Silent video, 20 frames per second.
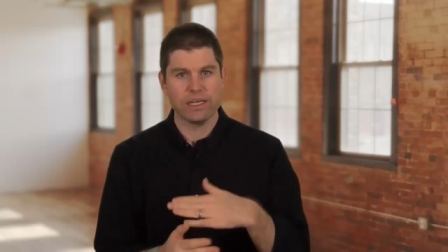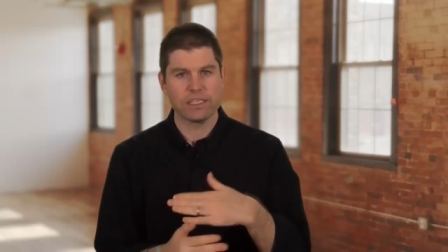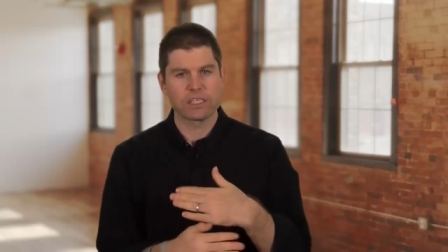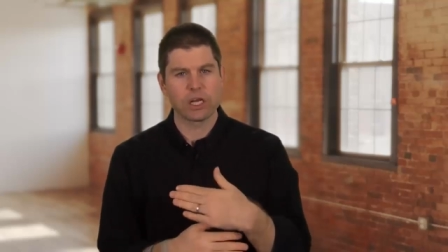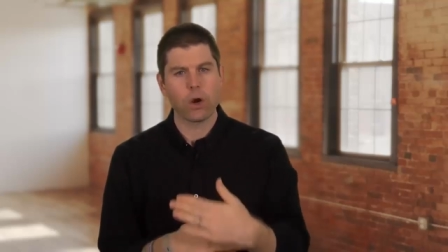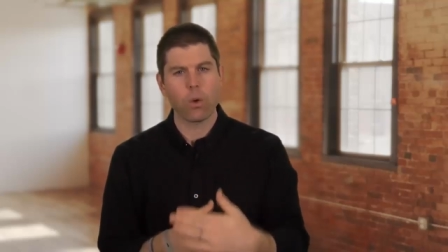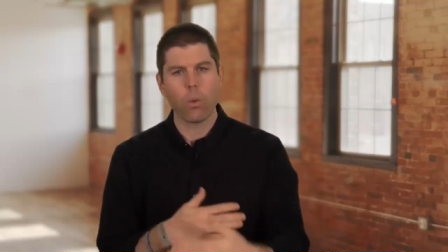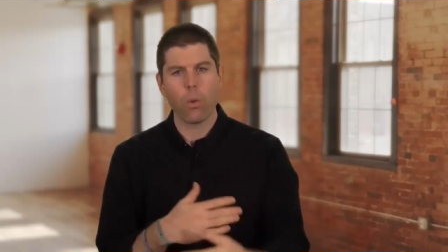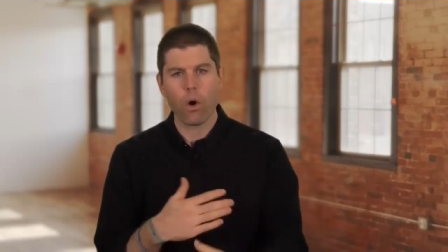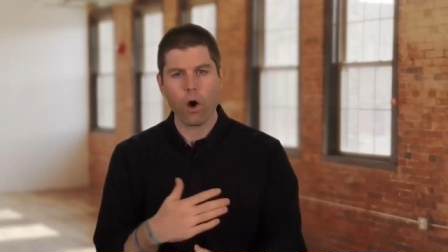and he's
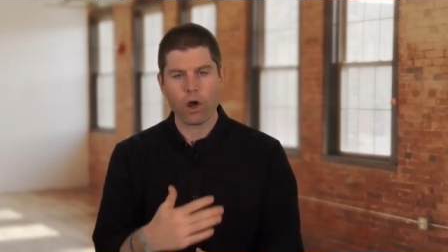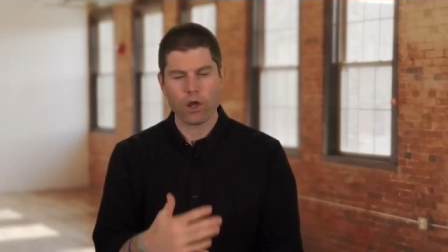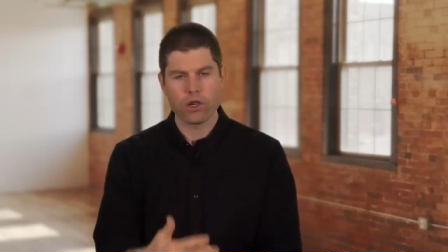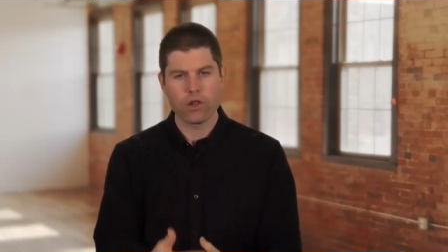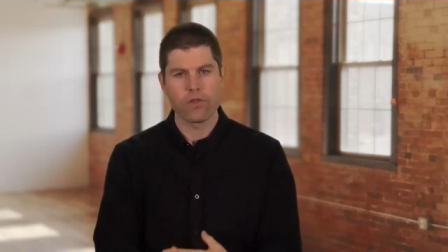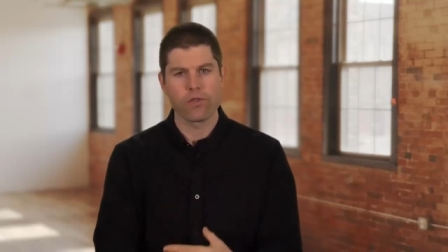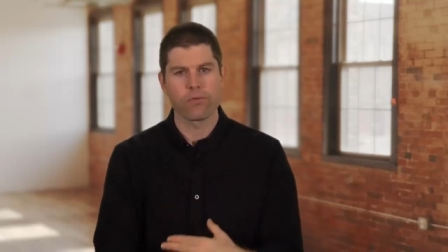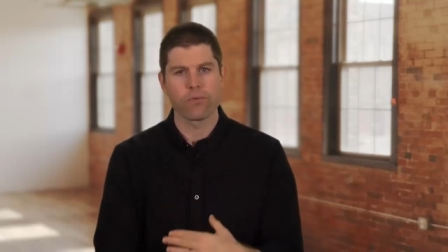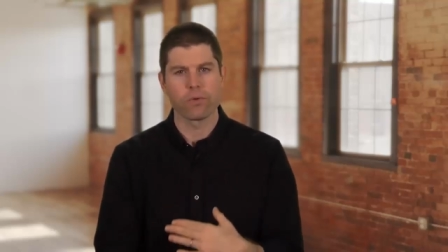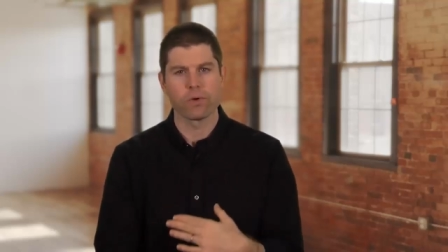going to walk
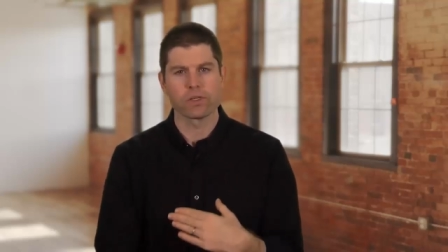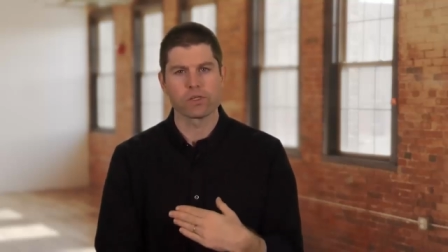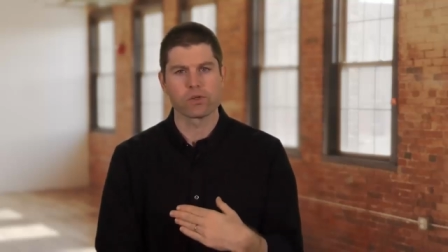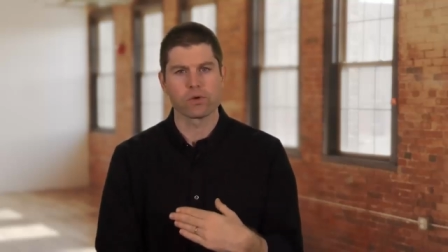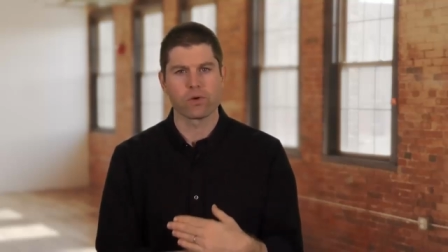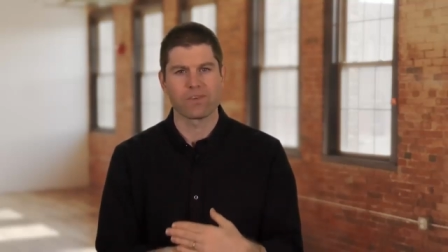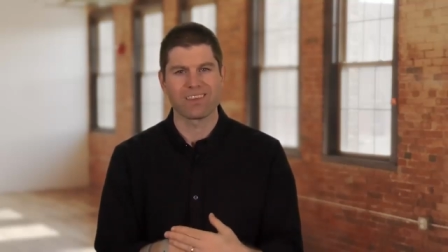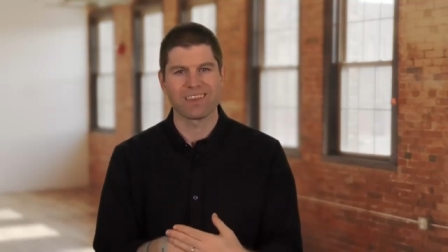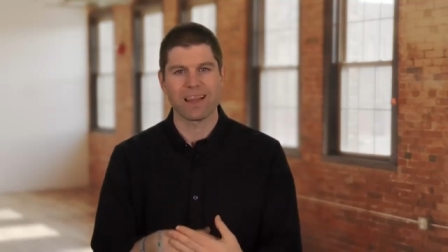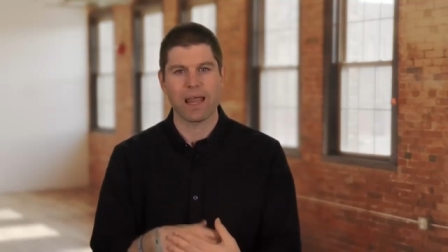you through it
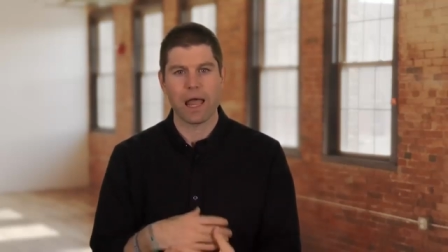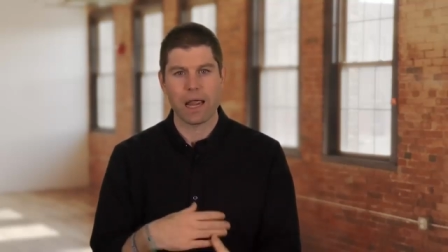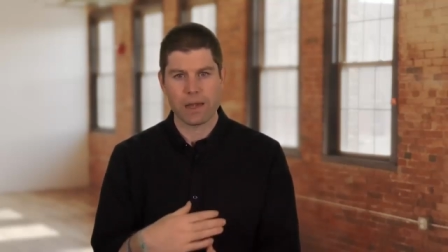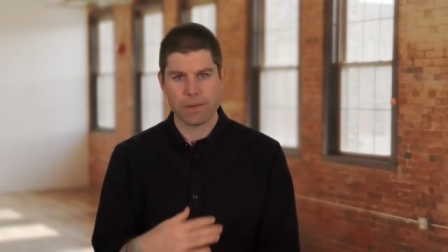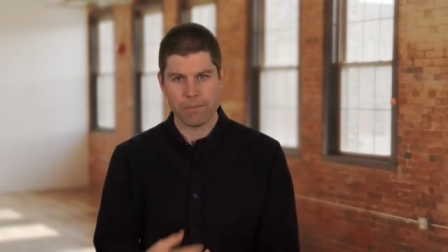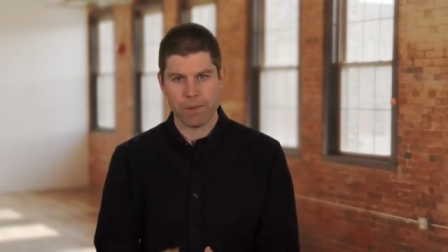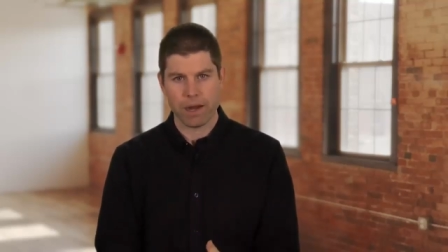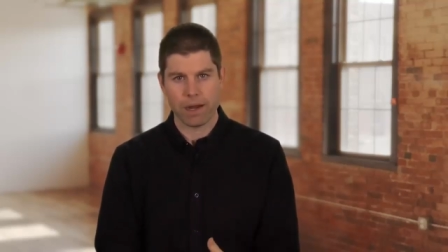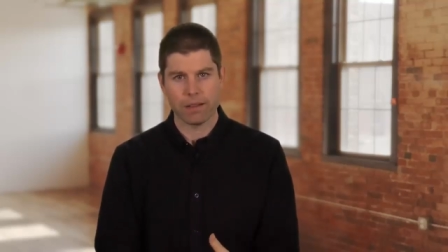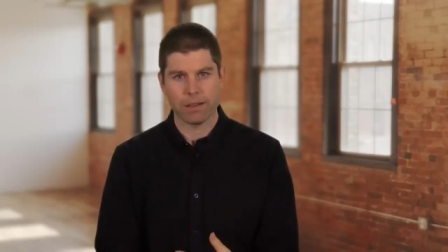sort of
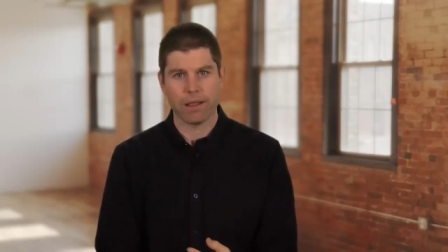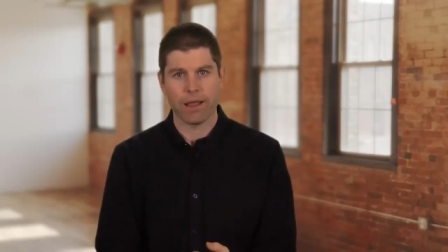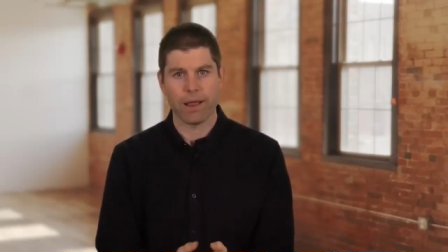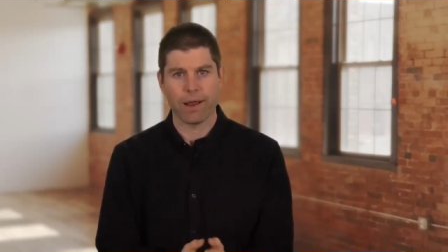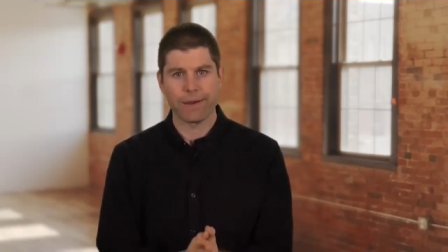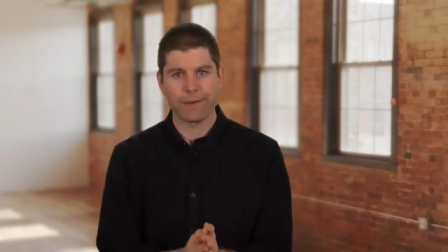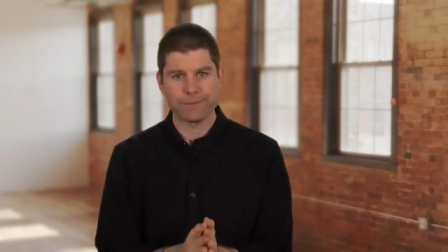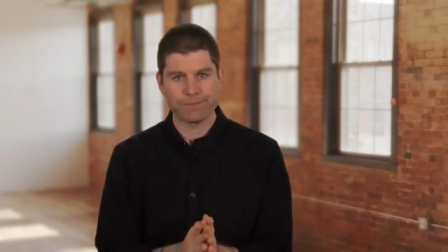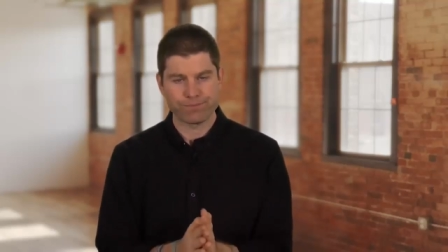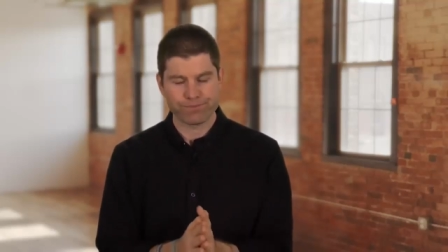line by
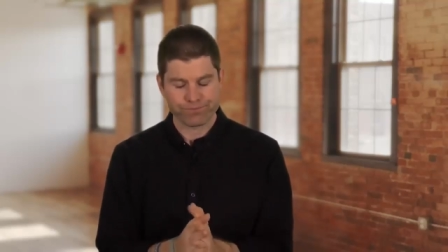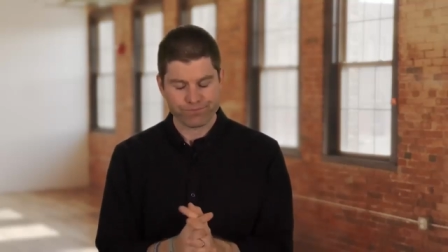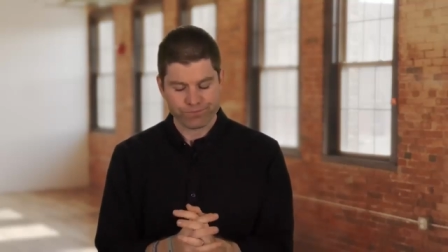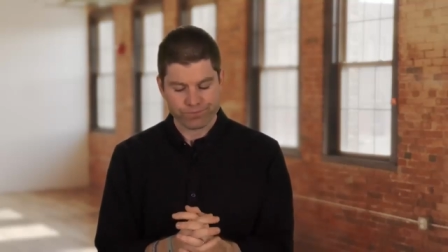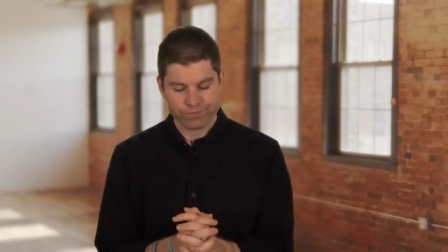line.